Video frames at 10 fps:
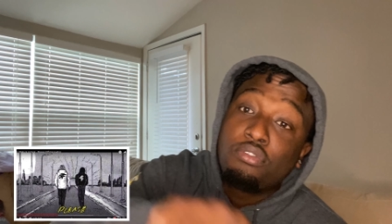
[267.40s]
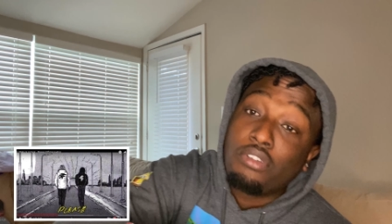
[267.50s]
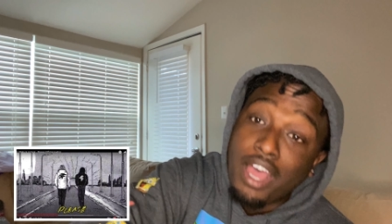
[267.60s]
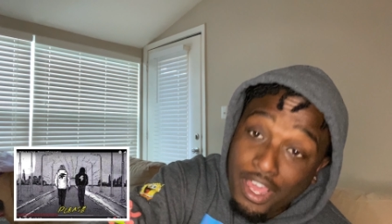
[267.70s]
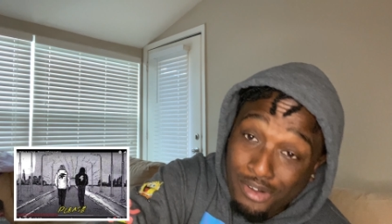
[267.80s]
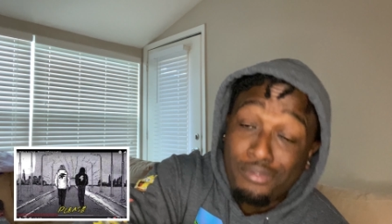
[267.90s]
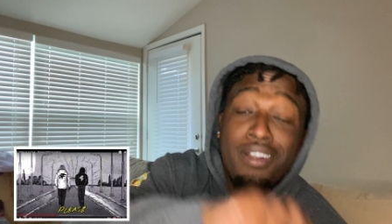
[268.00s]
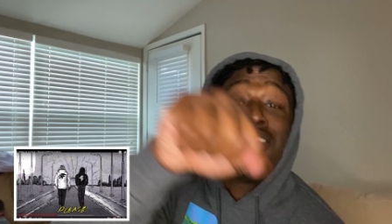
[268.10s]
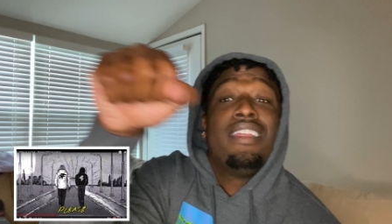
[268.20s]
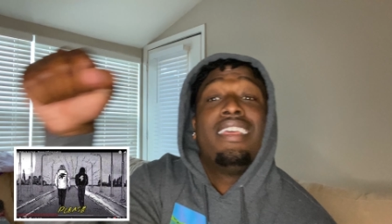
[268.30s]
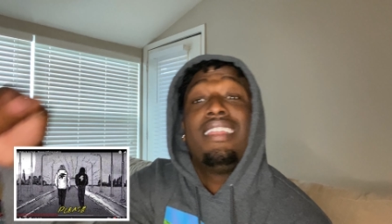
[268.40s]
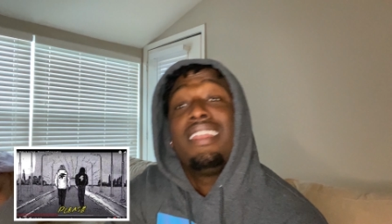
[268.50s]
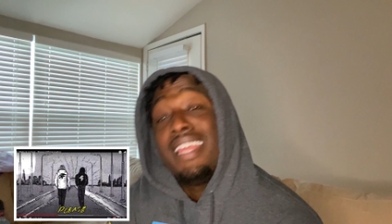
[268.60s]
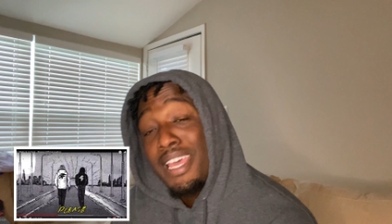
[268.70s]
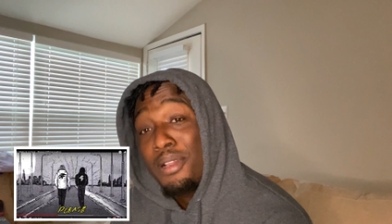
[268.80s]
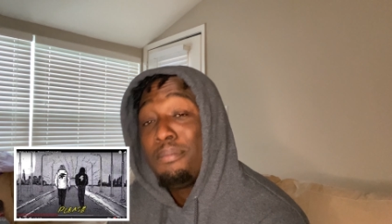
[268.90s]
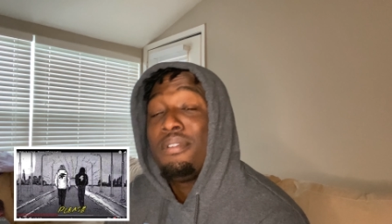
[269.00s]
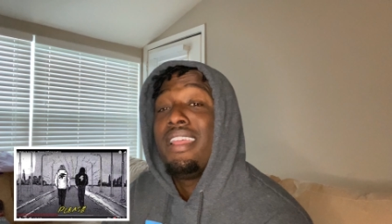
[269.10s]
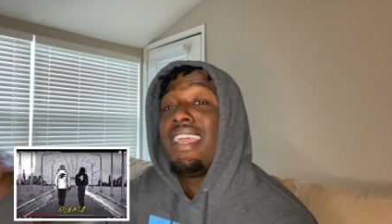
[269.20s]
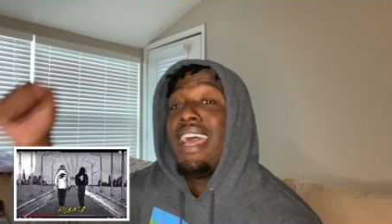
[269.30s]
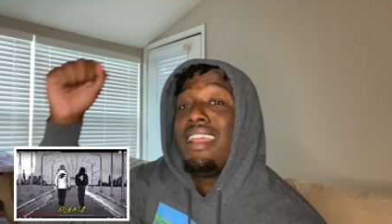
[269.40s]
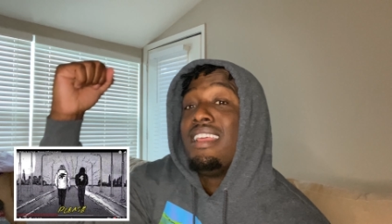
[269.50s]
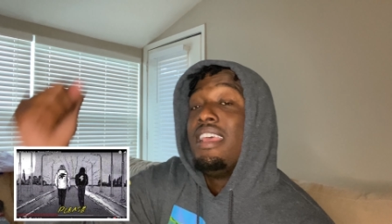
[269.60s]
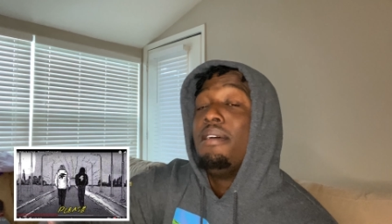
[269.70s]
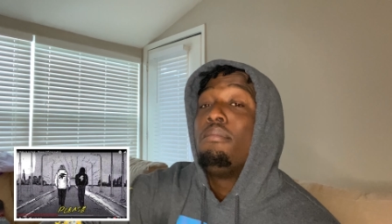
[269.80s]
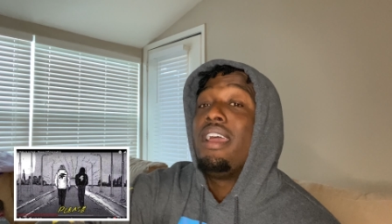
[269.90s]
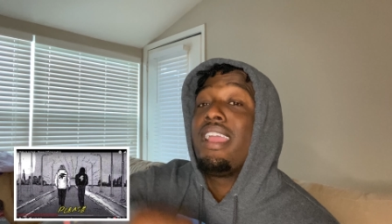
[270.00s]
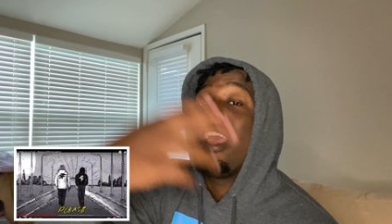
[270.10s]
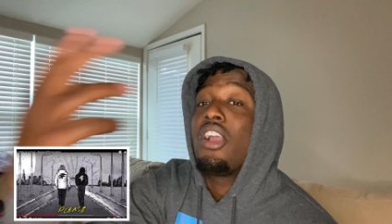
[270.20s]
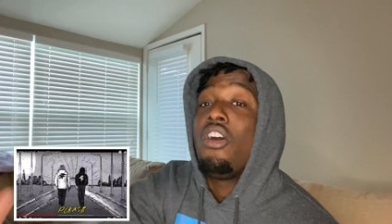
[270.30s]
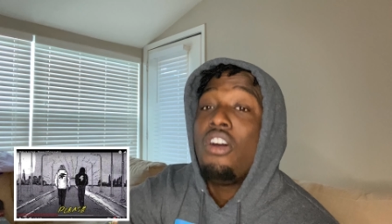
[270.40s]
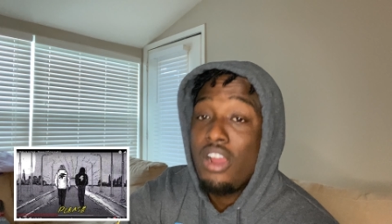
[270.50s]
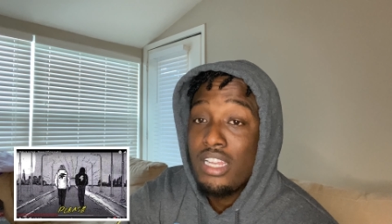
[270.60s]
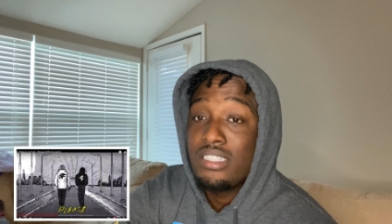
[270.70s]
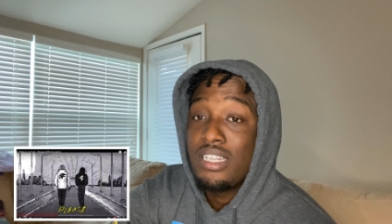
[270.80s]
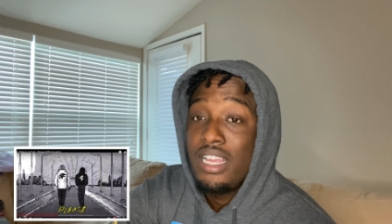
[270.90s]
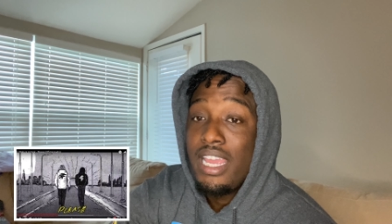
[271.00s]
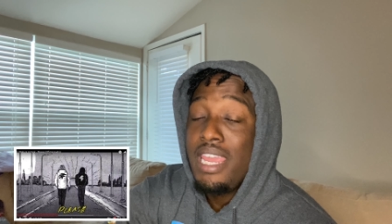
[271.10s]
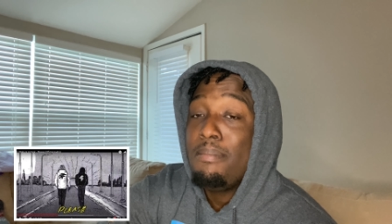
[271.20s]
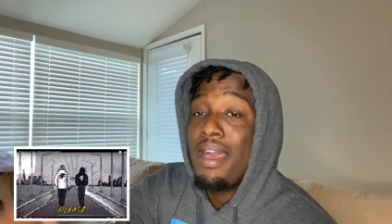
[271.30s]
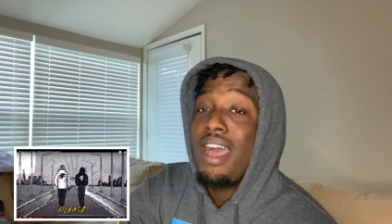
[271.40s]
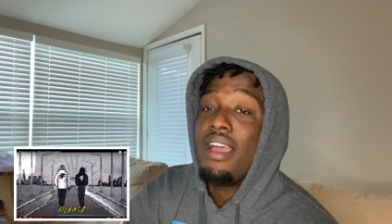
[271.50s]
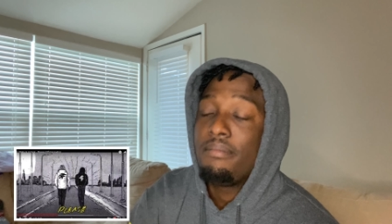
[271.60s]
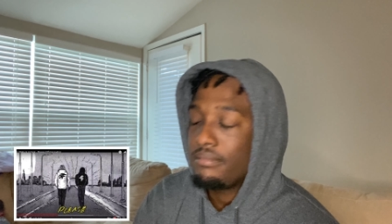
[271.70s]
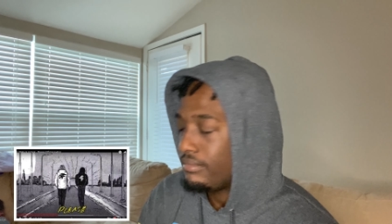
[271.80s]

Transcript: ride around Atlanta. Boy got, boy got cars. He bought.